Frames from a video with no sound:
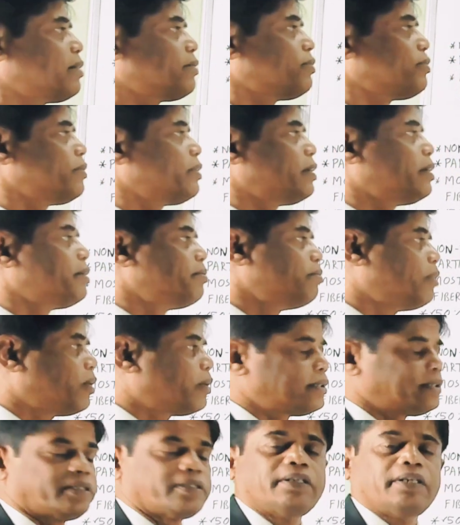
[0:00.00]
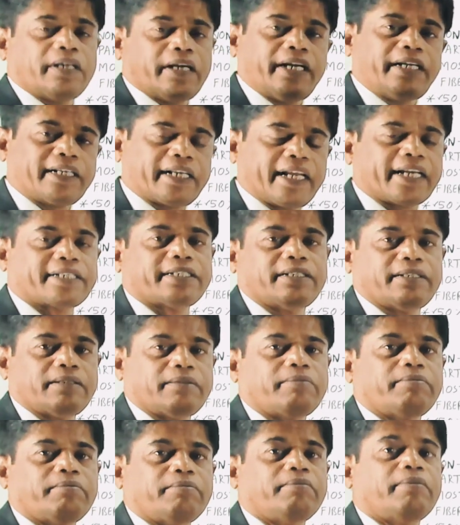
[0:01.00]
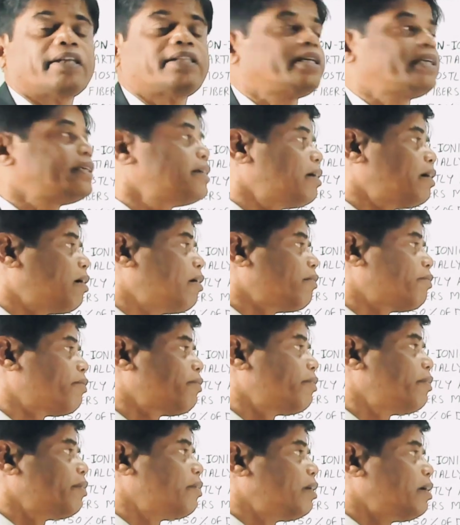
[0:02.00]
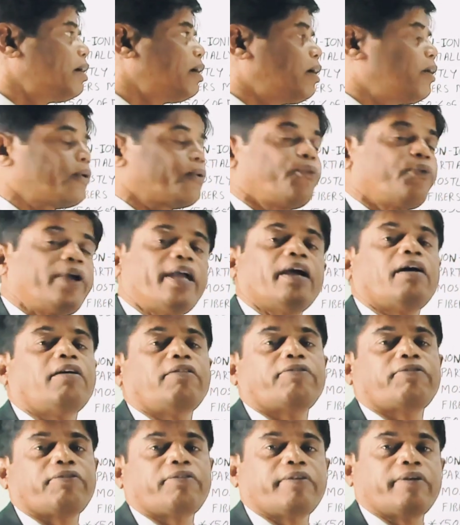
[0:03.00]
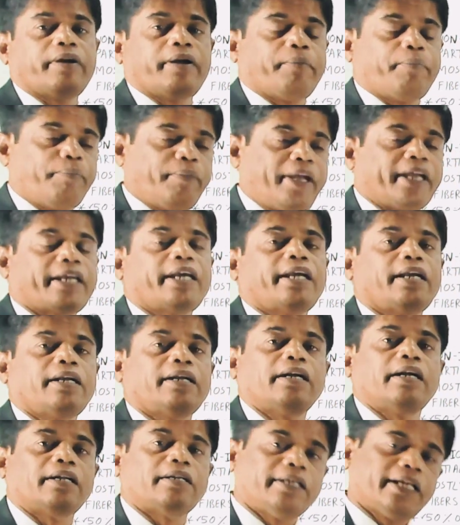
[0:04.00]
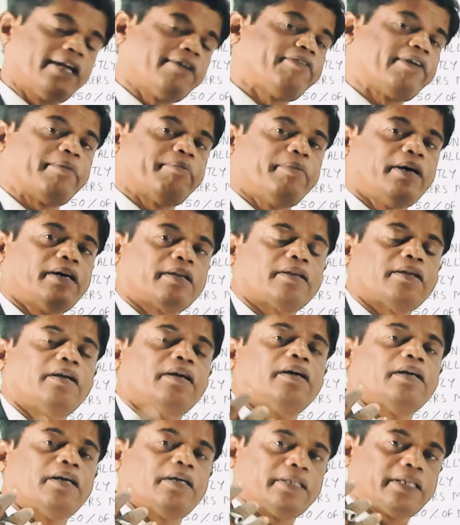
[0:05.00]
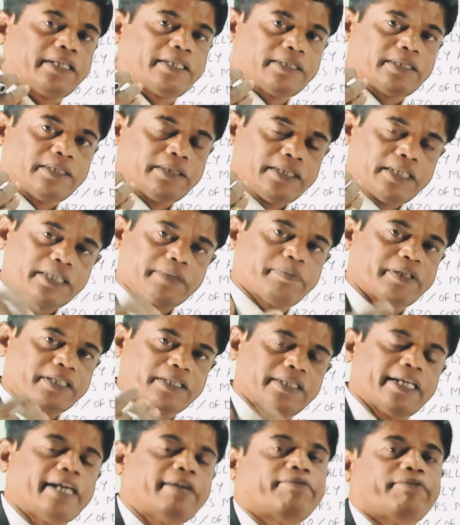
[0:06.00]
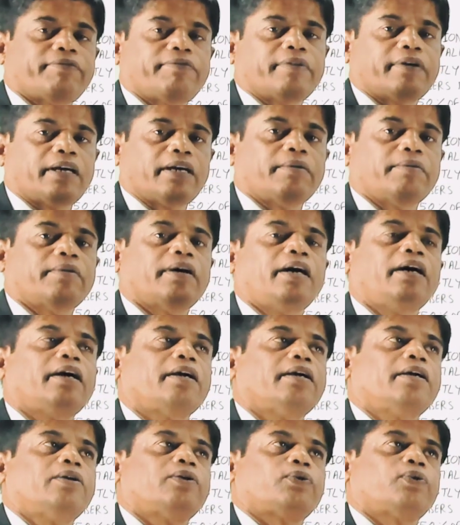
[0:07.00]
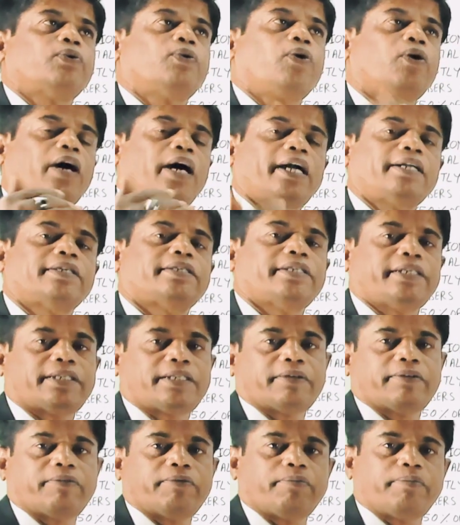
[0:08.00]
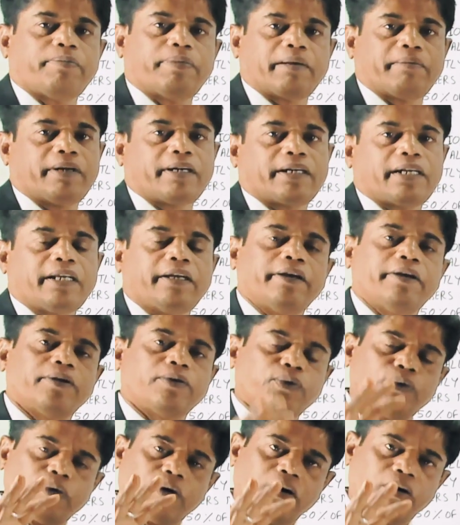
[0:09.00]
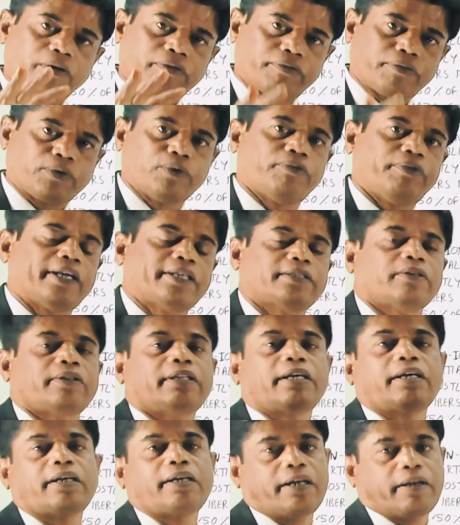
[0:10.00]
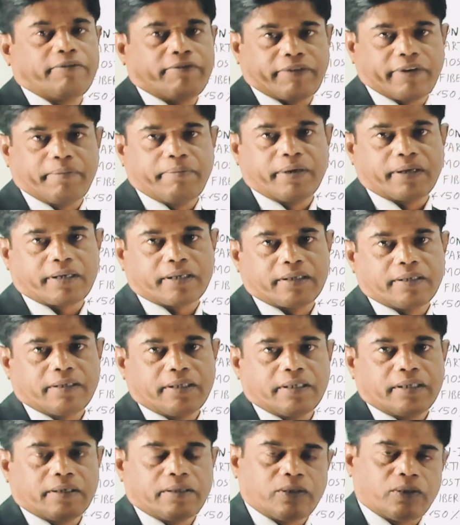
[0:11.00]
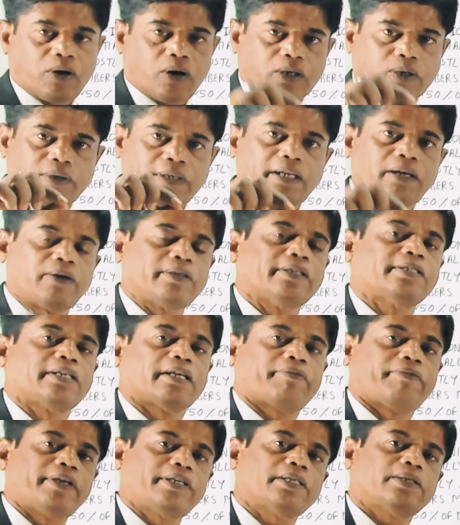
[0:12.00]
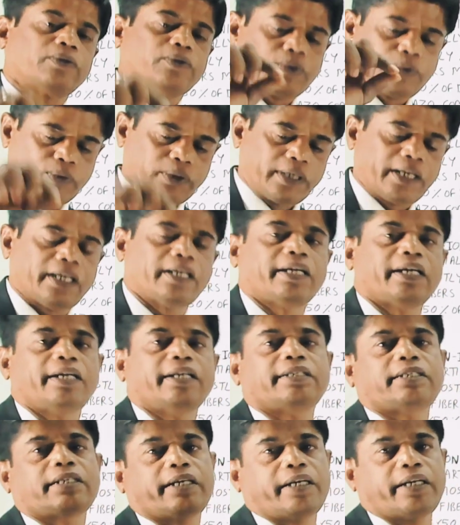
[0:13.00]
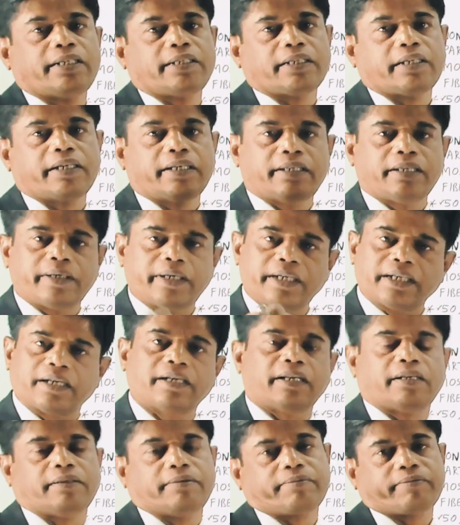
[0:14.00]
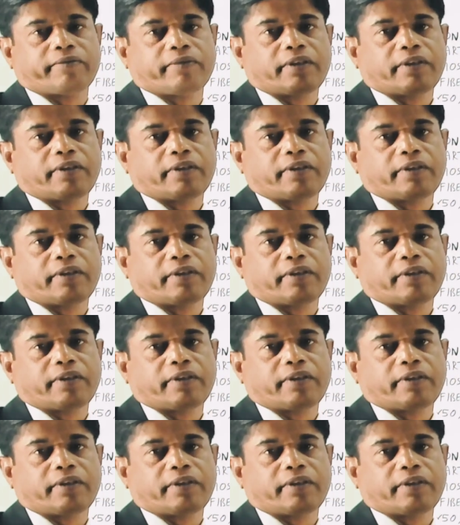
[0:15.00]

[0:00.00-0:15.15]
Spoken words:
of bonds interaction method of or way of making dye fiber, that is dispersed dye to go and sit permanently to fix on the fiber, not only on the surface to the the internal.